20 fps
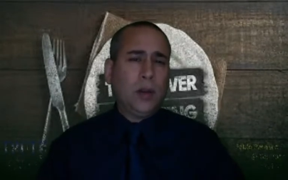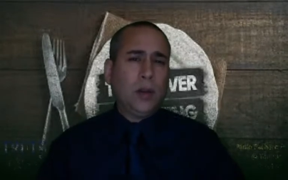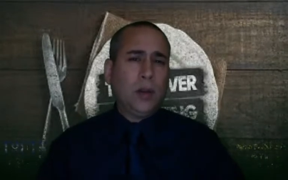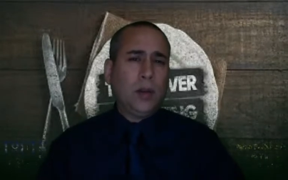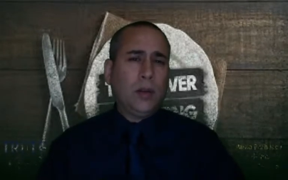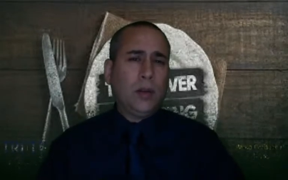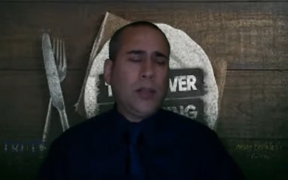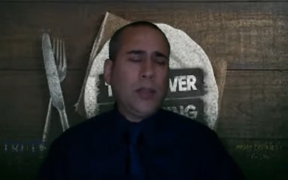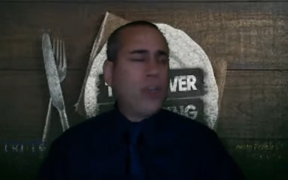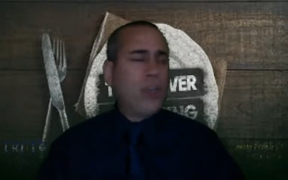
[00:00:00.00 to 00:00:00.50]

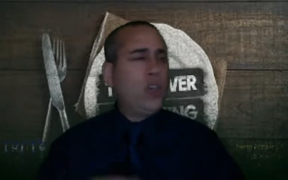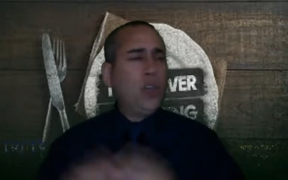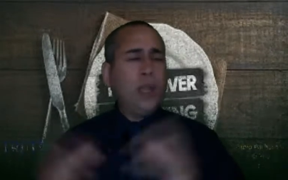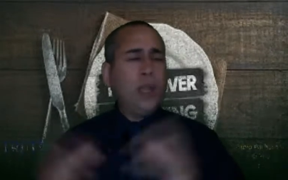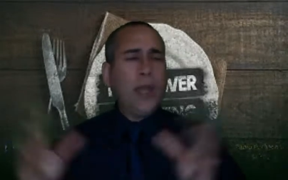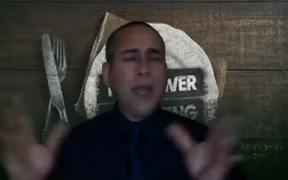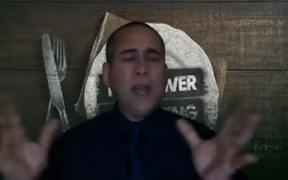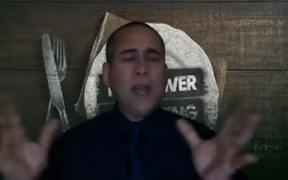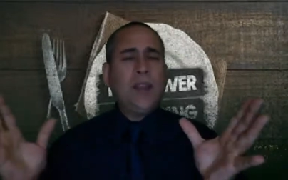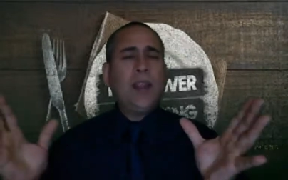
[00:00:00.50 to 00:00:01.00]
that you,
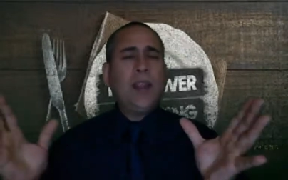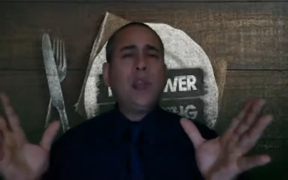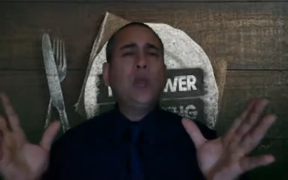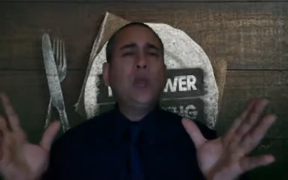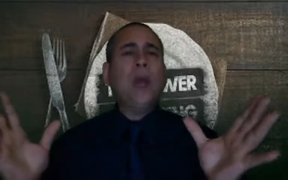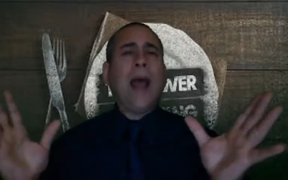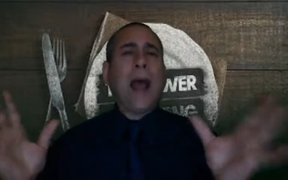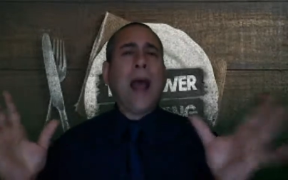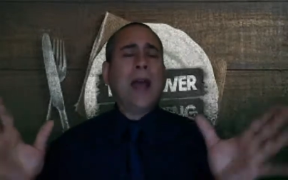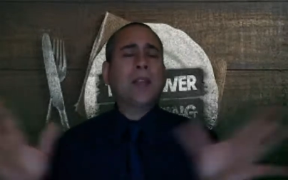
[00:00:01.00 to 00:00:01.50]
anything you
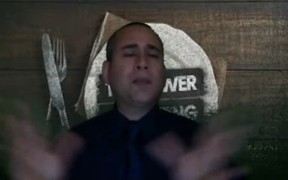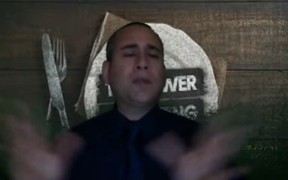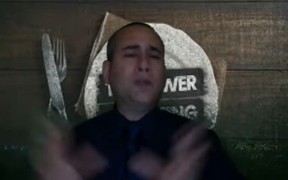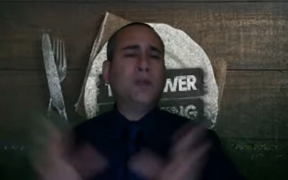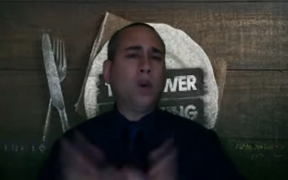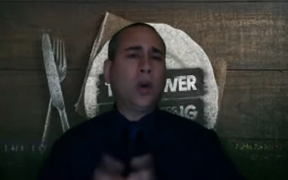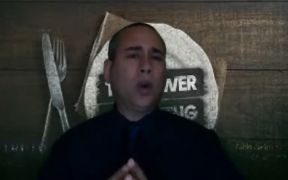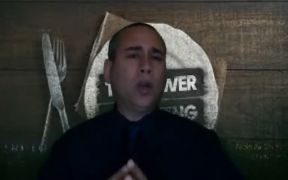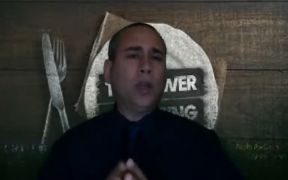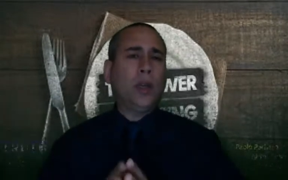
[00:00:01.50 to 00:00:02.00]
would ask
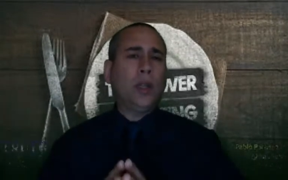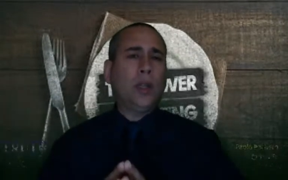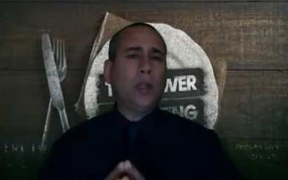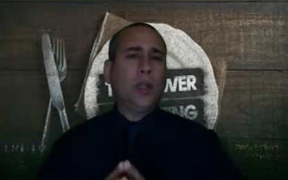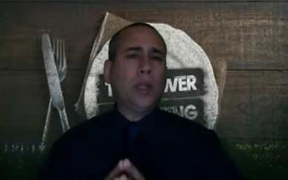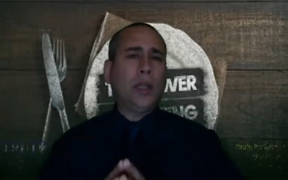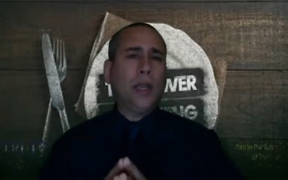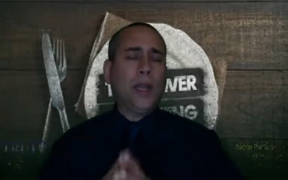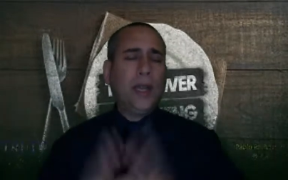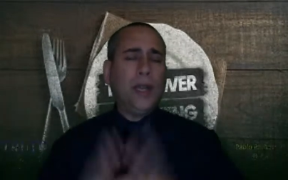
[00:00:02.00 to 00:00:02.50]
for
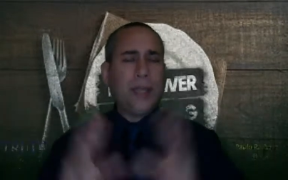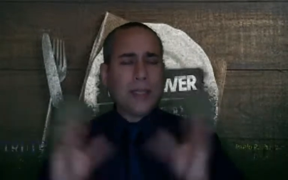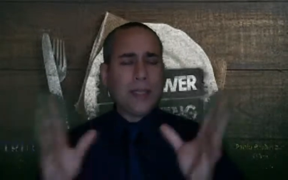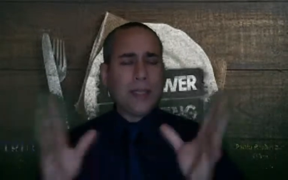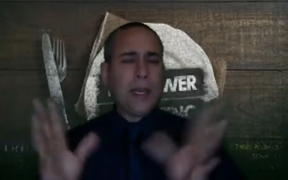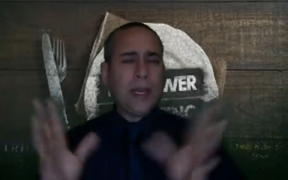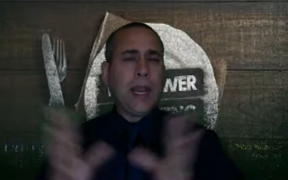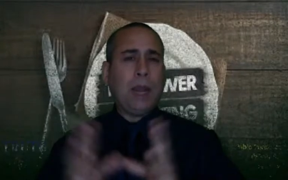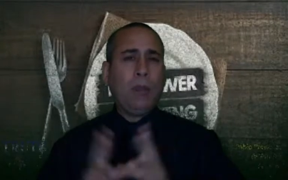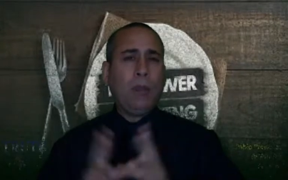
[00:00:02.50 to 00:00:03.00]
in His
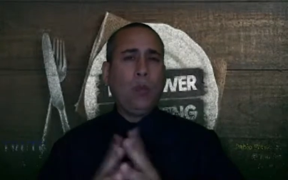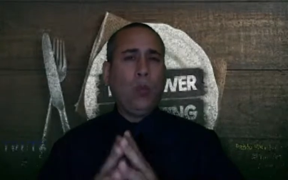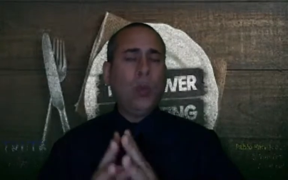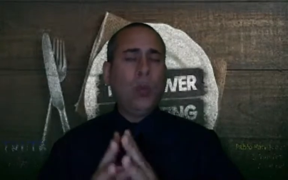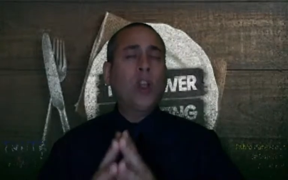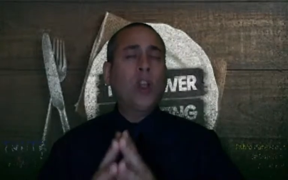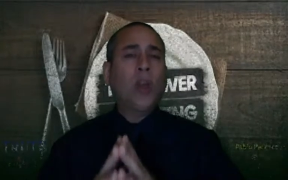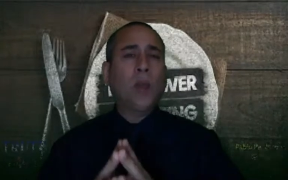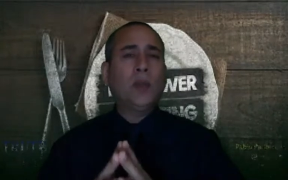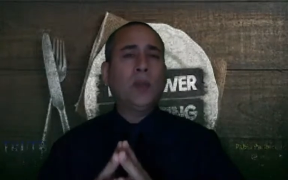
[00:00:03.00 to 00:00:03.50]
name
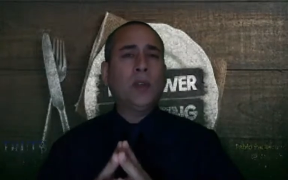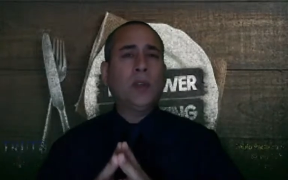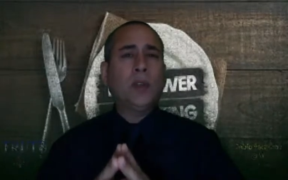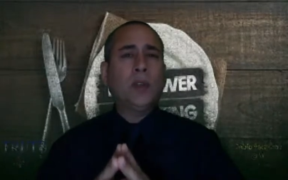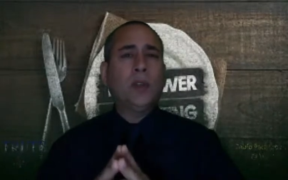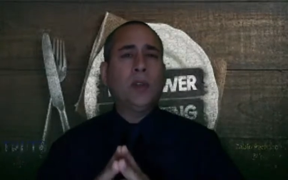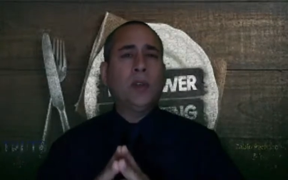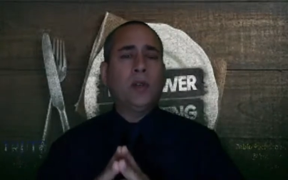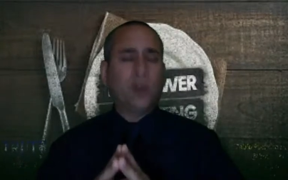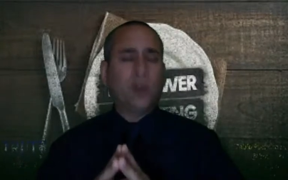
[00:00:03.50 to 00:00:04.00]
would come to
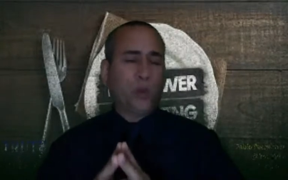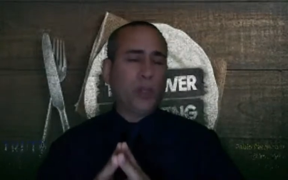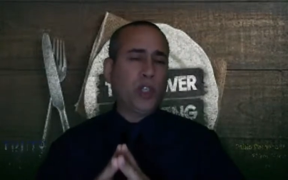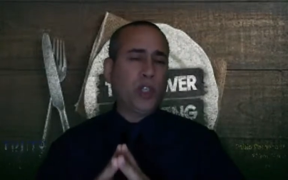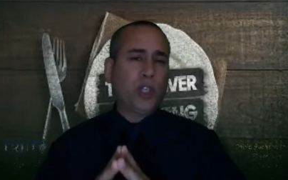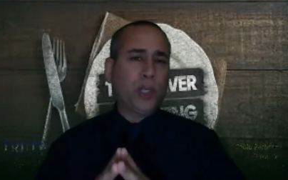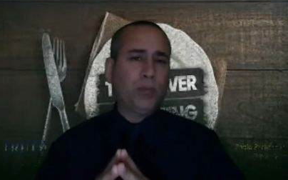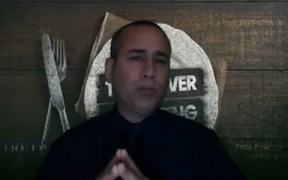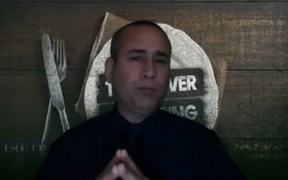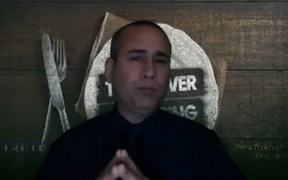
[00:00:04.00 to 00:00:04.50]

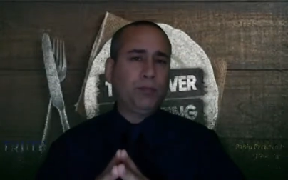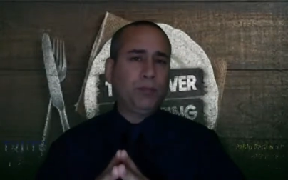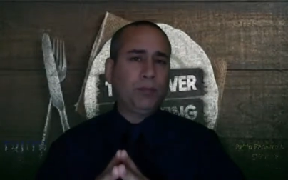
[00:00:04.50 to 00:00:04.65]
fruition?